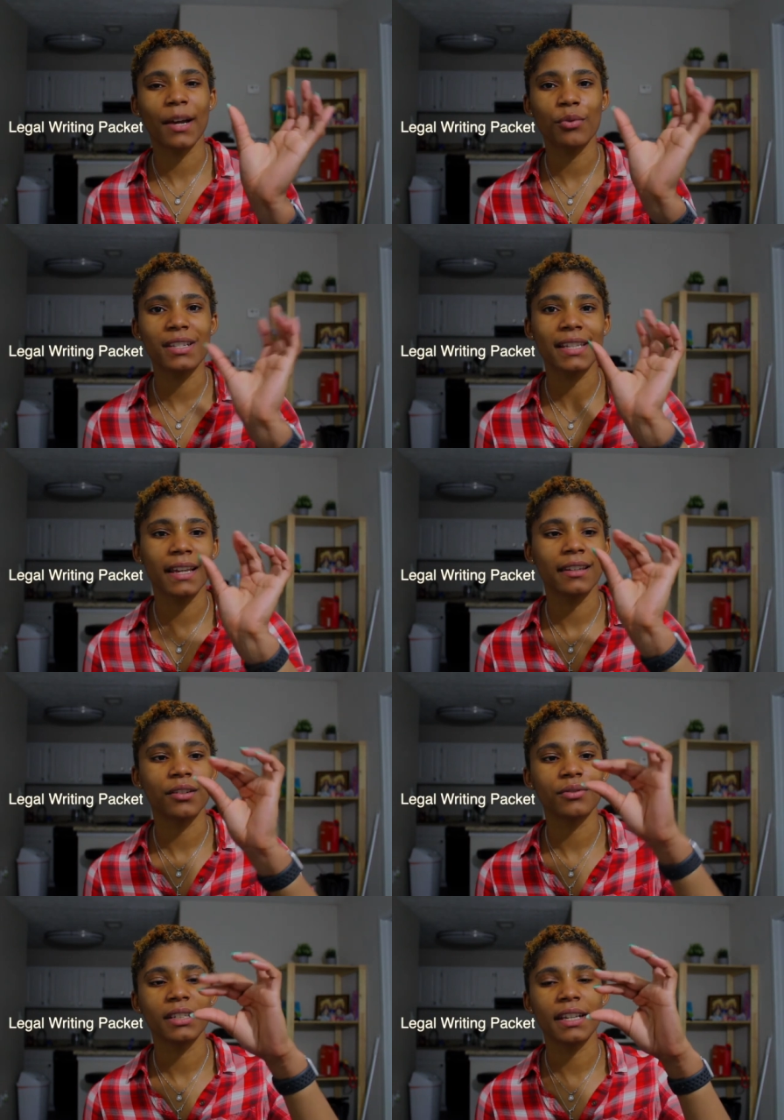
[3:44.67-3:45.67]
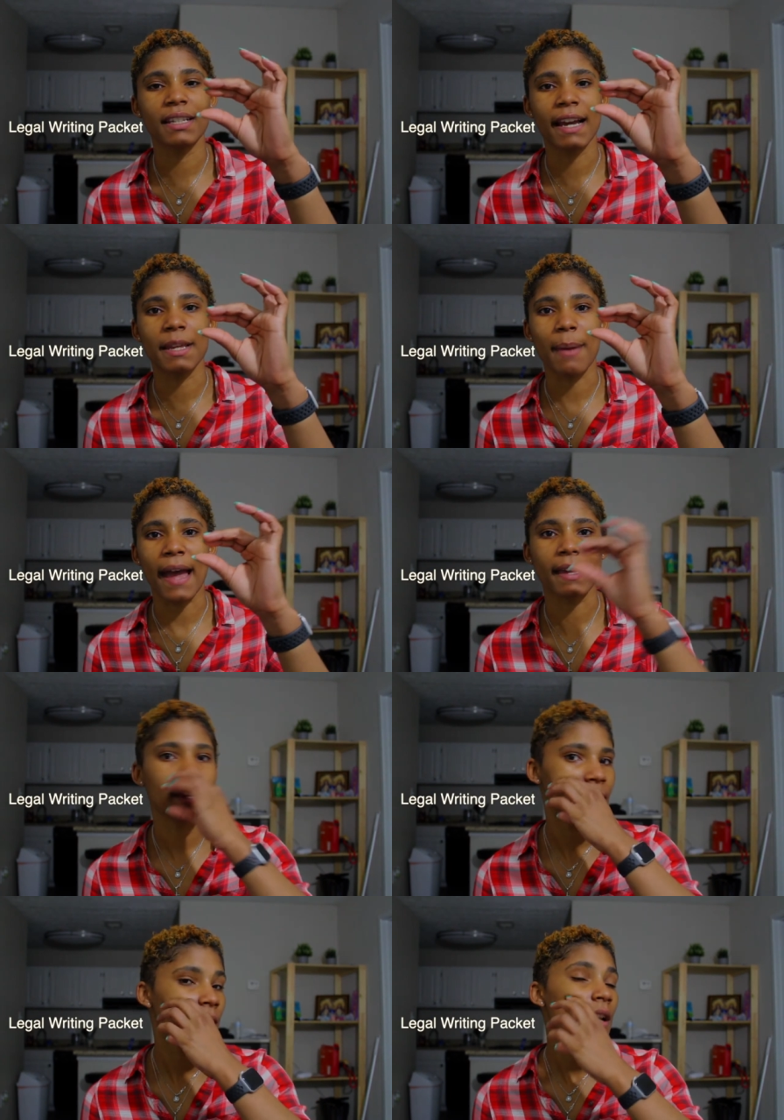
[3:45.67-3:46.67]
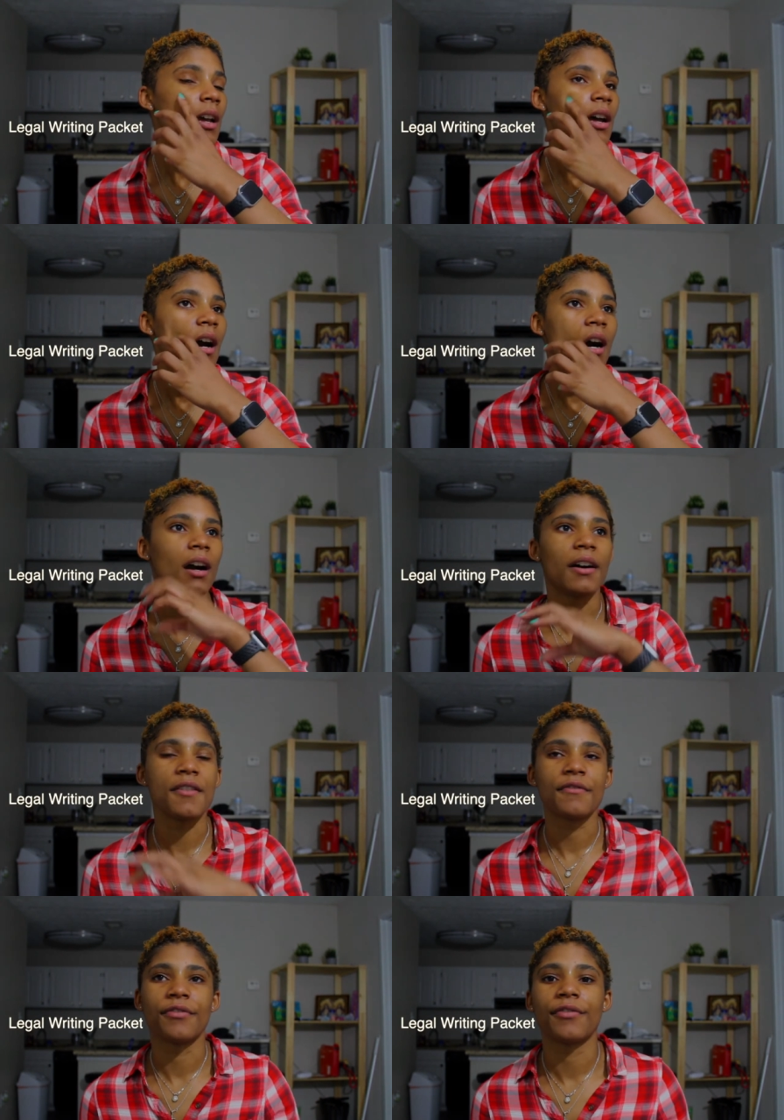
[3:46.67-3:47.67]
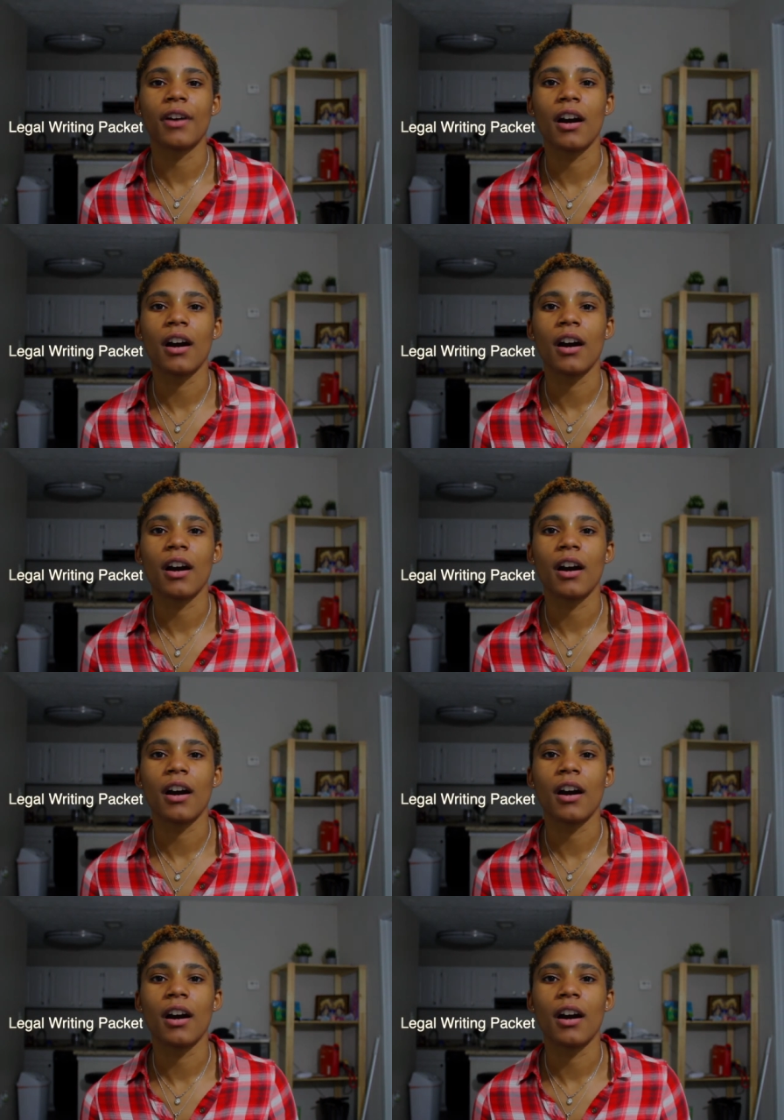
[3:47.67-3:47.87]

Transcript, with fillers: want to say a little teeny tiny packet of